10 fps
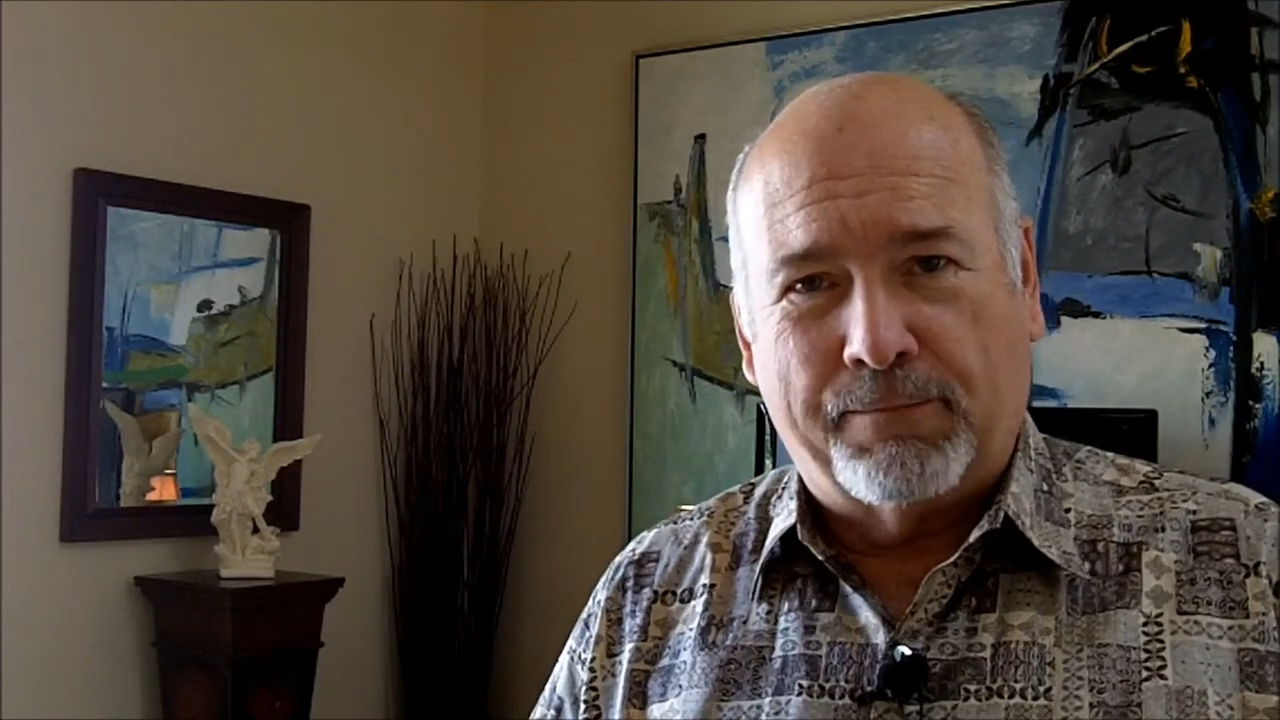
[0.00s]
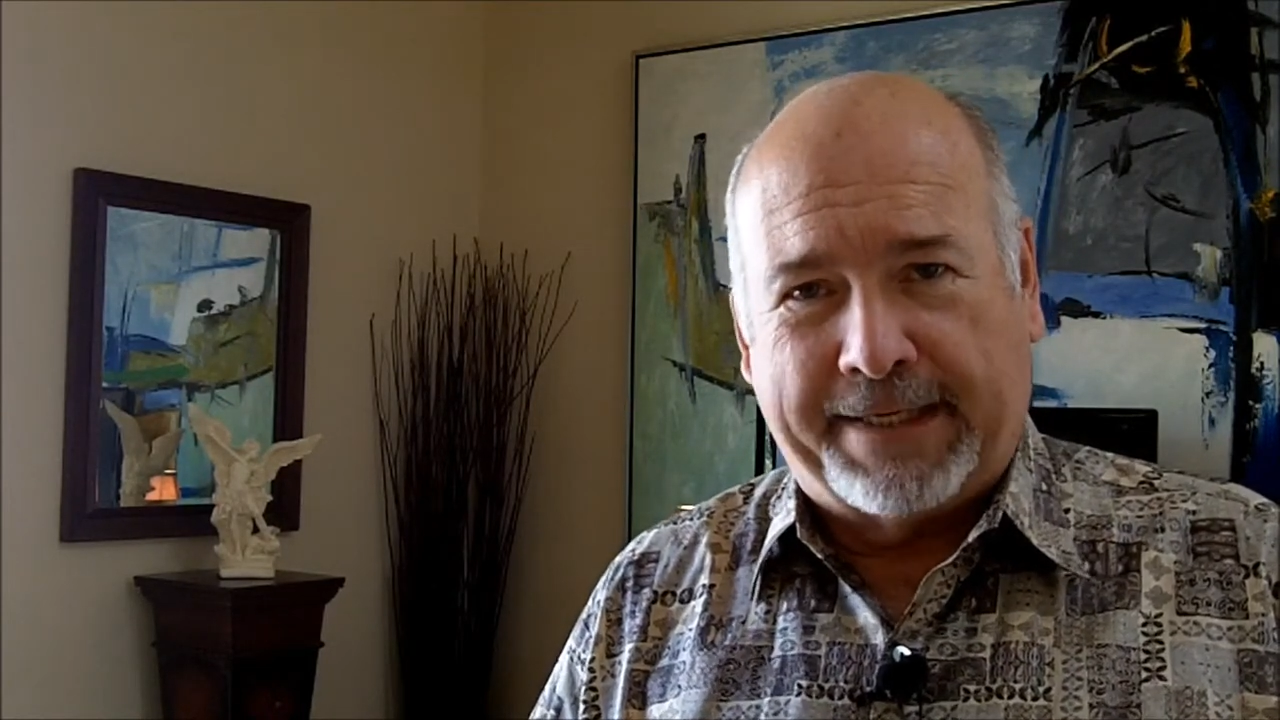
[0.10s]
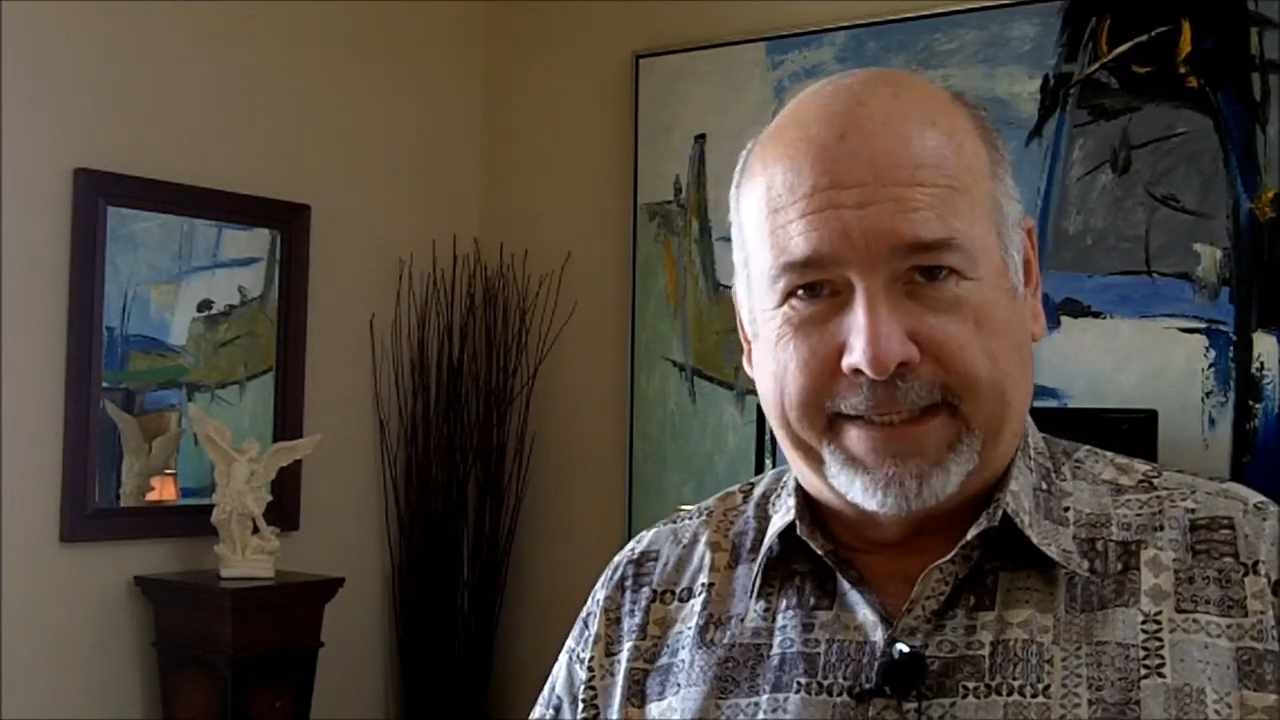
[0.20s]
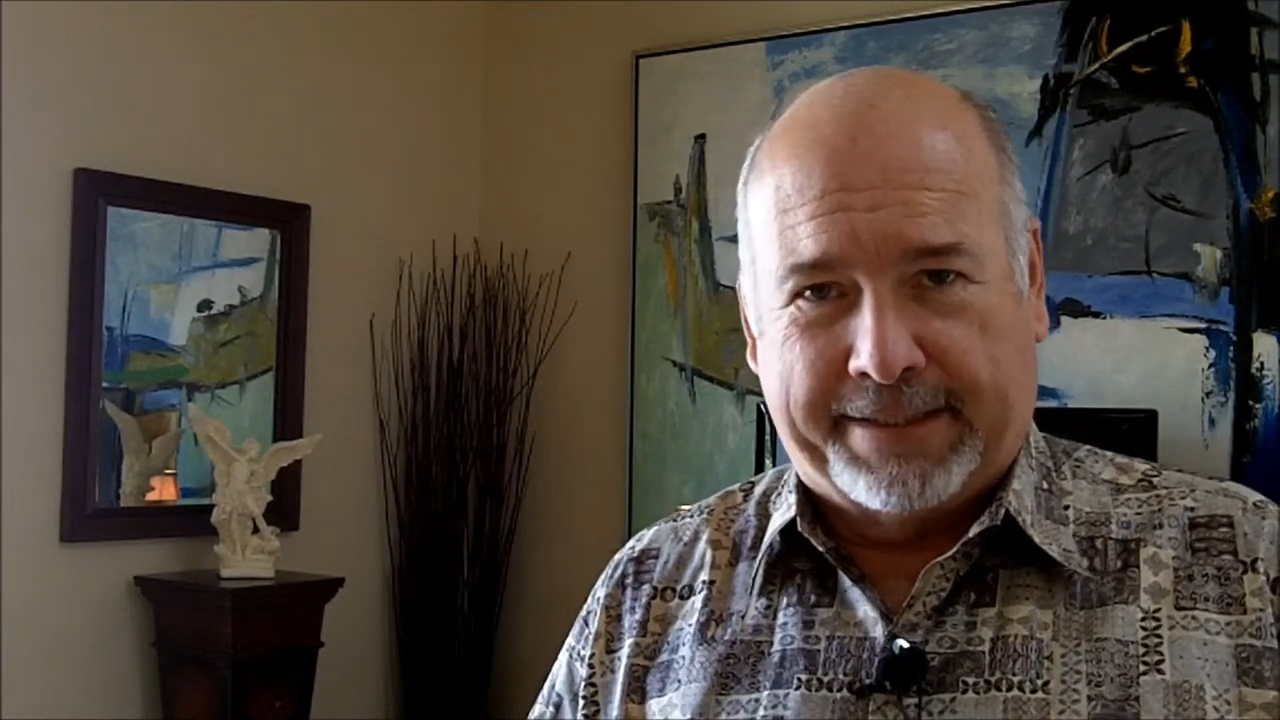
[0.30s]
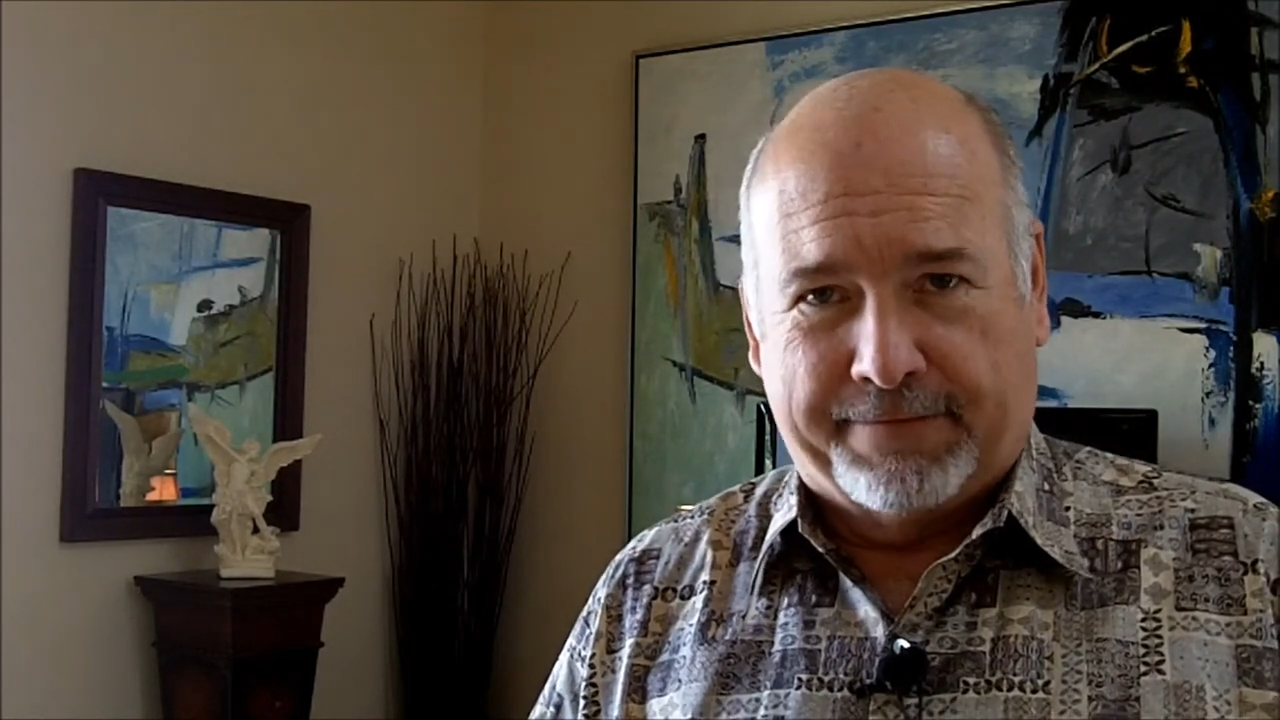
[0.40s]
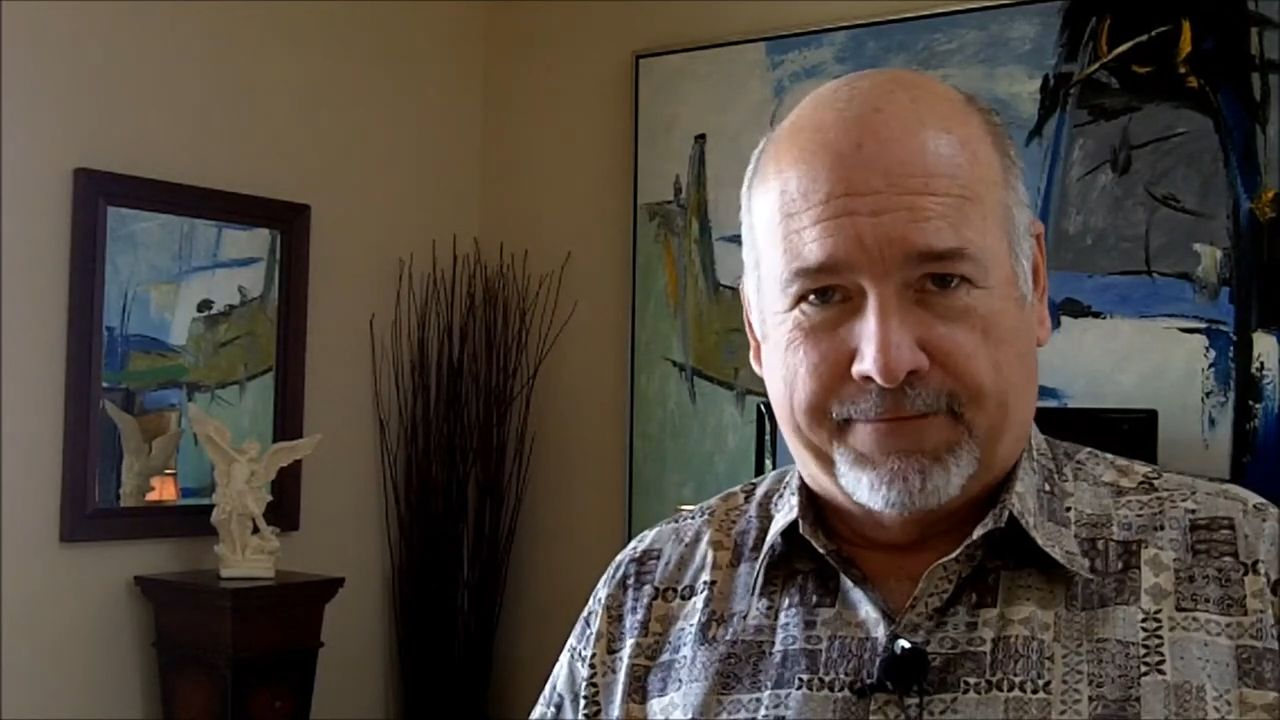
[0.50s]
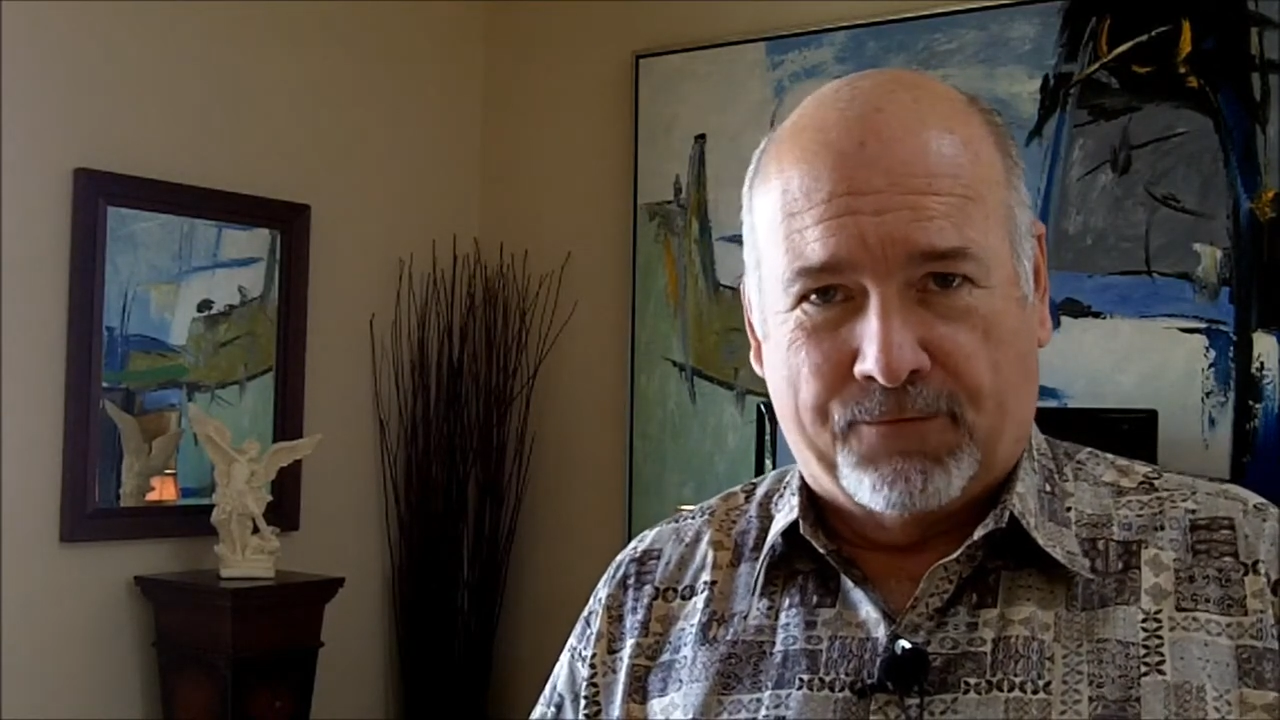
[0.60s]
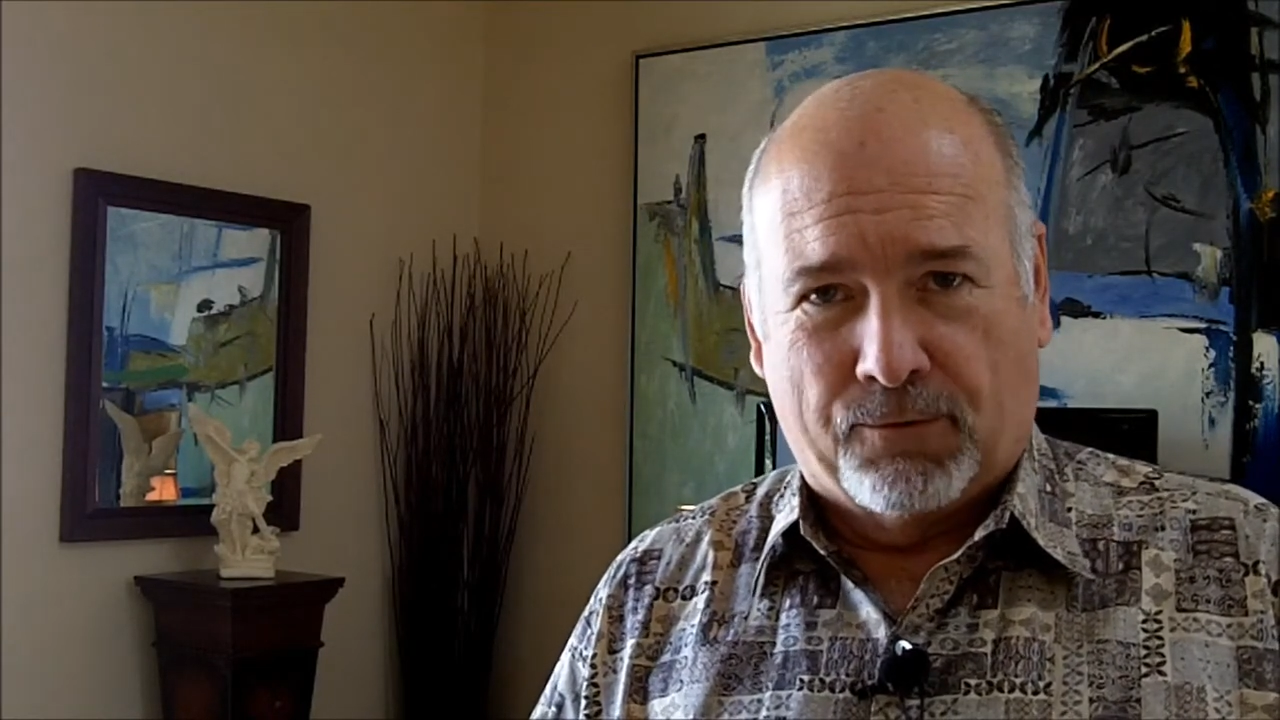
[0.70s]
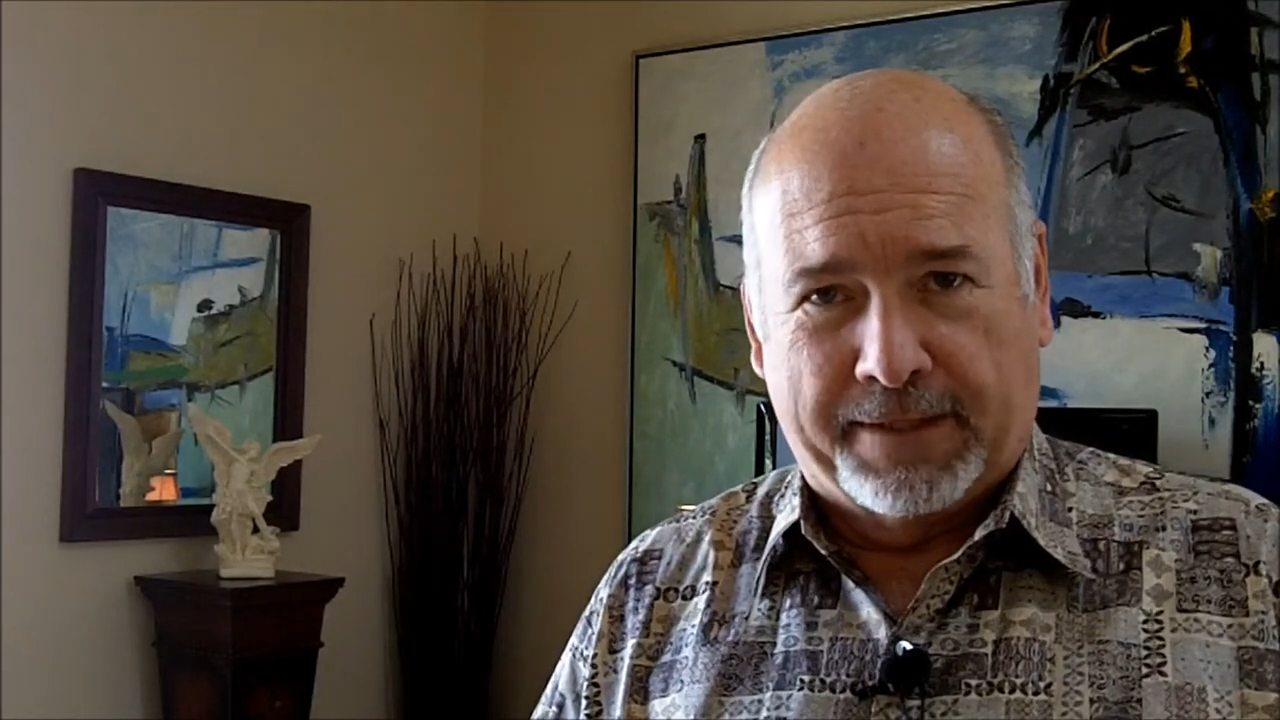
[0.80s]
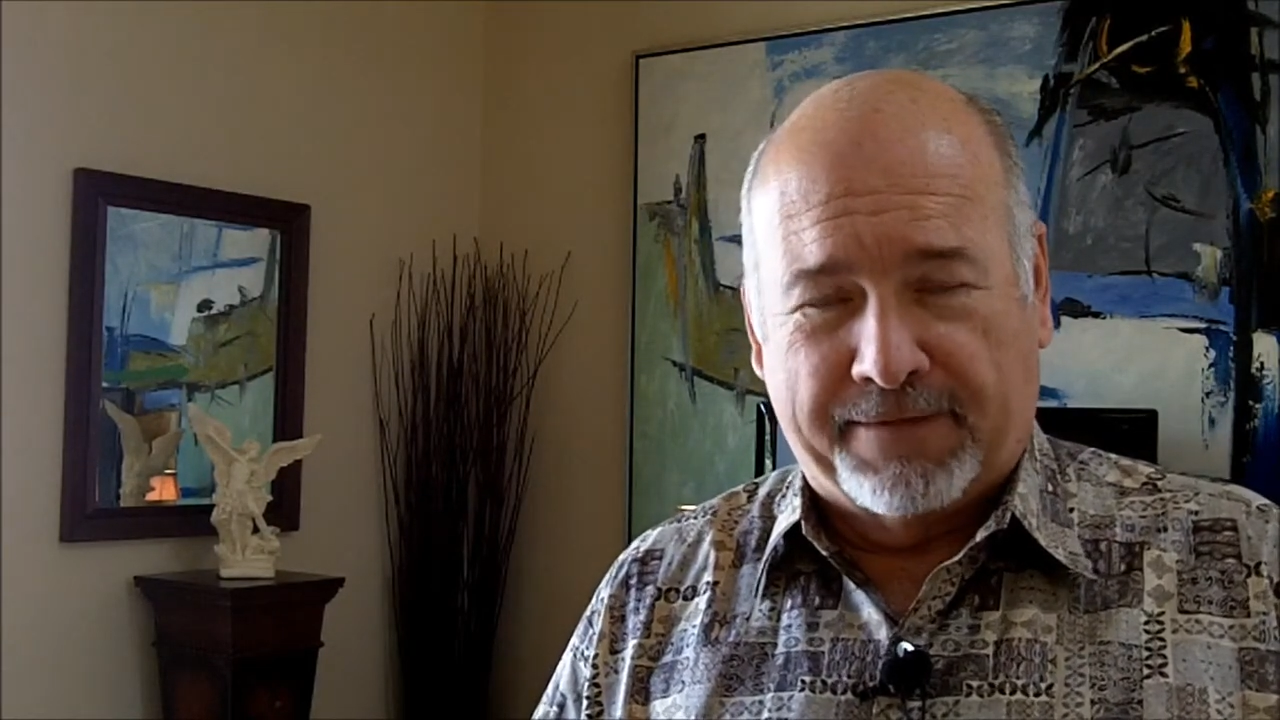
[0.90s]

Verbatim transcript: medium for